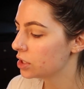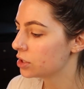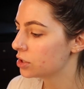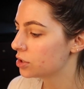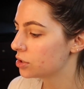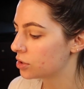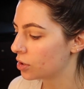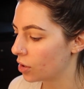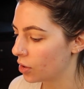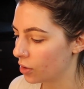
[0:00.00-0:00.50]

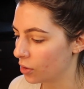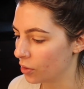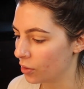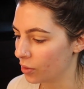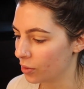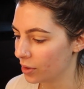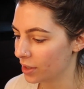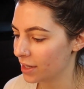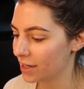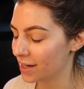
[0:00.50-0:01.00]

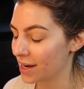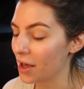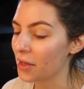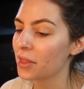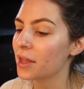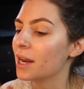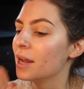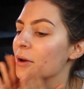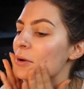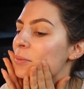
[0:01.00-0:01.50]
So now
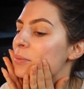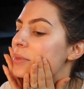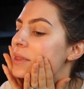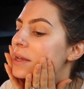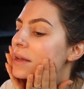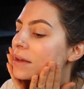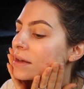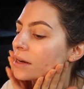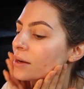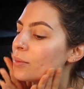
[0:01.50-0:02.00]
that I'm
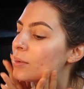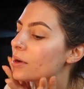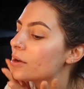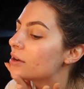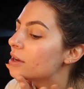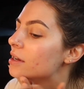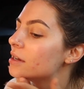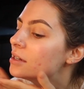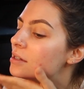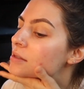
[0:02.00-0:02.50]
thinking about
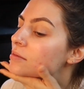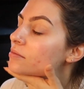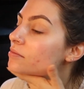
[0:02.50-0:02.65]
it,